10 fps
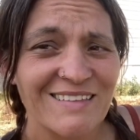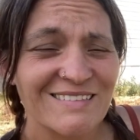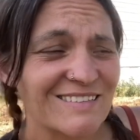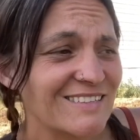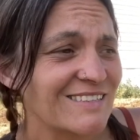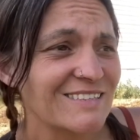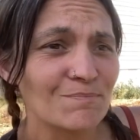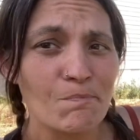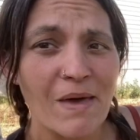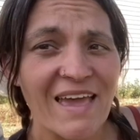this is
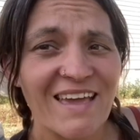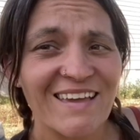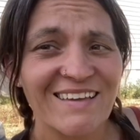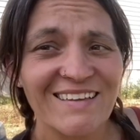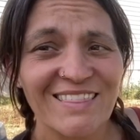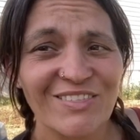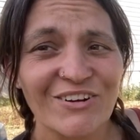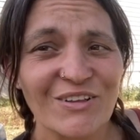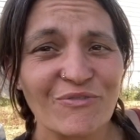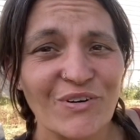May
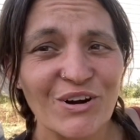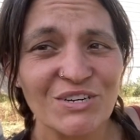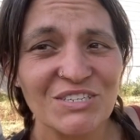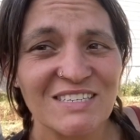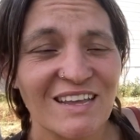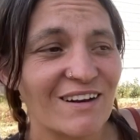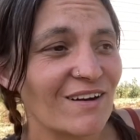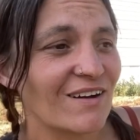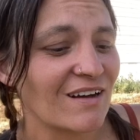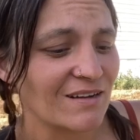31st
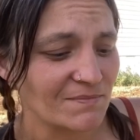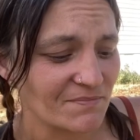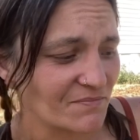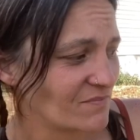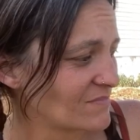and